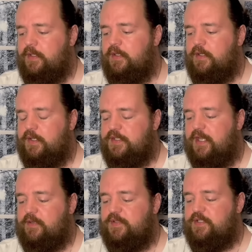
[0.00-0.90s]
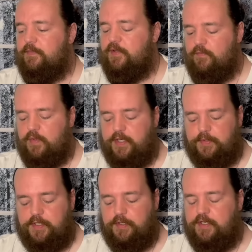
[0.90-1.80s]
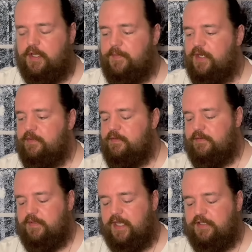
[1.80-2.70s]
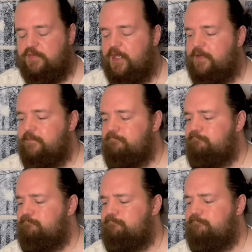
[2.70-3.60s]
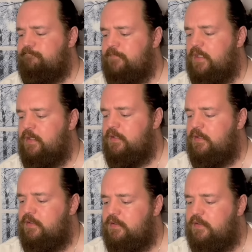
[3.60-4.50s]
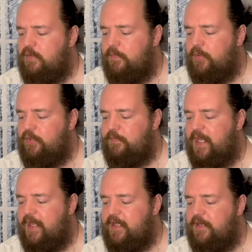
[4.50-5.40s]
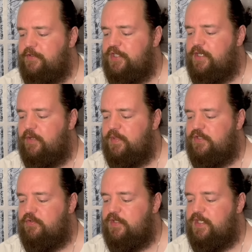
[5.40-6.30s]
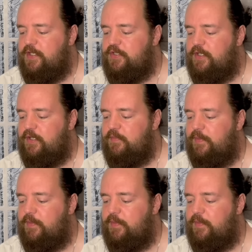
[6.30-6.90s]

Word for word: Because that could be something really good coming in. Hanged man. Hmm. Little pulled back energy. Could be strategic. Could be